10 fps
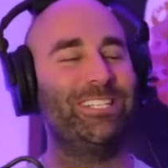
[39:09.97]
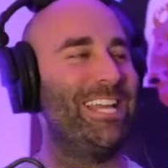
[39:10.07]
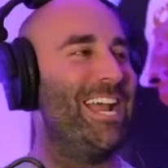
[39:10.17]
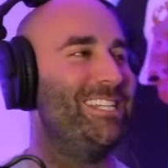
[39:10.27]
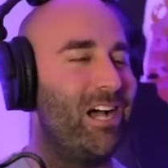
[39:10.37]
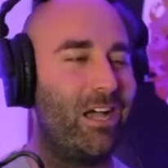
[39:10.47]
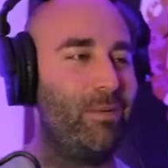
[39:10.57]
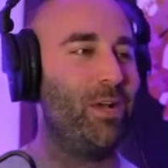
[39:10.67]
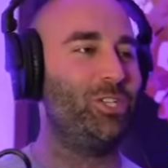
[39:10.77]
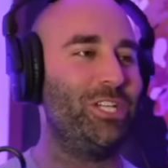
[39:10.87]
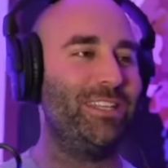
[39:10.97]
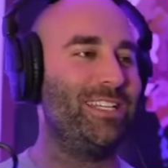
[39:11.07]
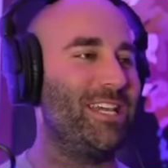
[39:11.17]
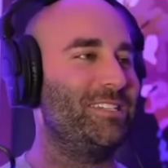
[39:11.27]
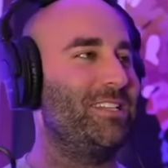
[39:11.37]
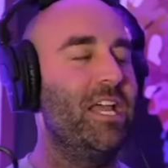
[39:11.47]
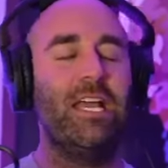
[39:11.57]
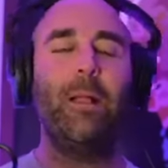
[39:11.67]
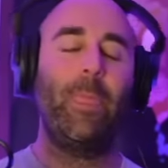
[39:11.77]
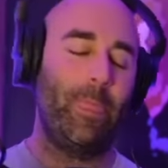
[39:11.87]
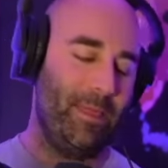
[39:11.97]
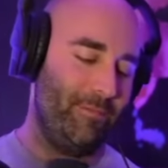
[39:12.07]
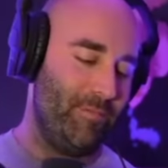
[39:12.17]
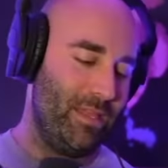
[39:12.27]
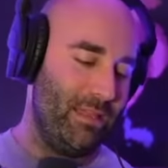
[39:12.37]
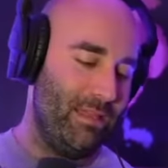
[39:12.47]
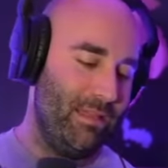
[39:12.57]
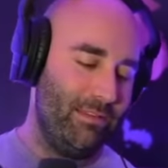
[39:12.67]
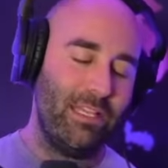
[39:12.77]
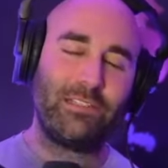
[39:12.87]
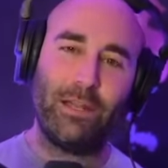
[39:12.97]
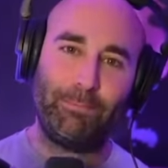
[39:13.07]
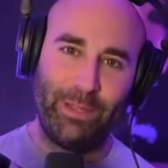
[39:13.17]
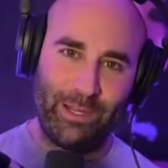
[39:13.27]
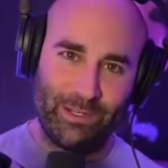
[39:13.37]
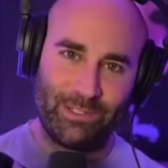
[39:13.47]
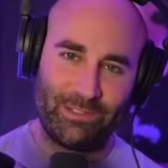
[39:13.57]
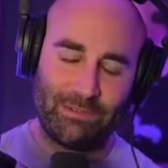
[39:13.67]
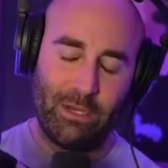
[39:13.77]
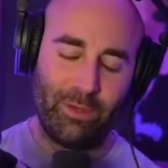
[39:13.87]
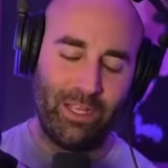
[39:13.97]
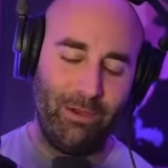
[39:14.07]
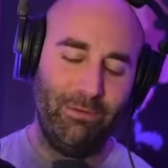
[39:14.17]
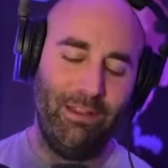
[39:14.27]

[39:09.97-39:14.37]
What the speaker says: day talking about shit that doesn't. Listen up, leaders. Here we go.